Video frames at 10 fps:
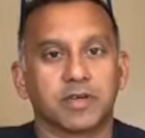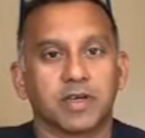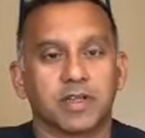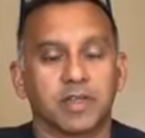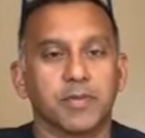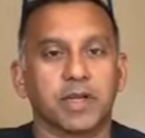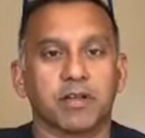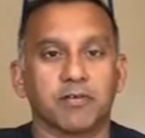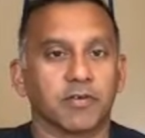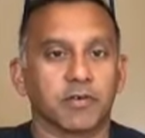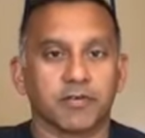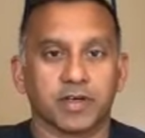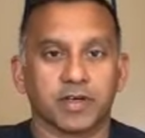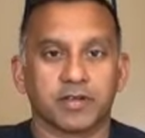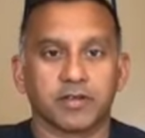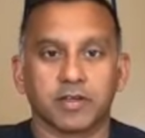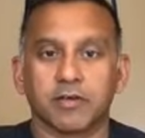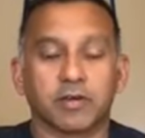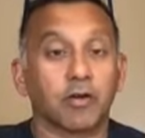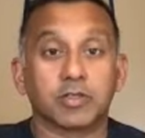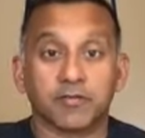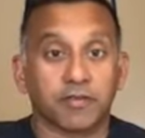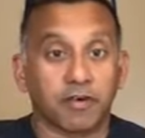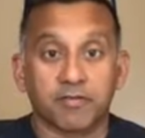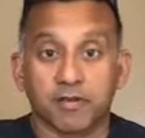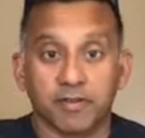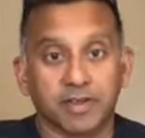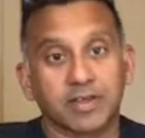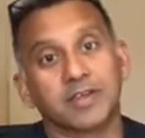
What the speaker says: in the middle of all of it that you go to for everything.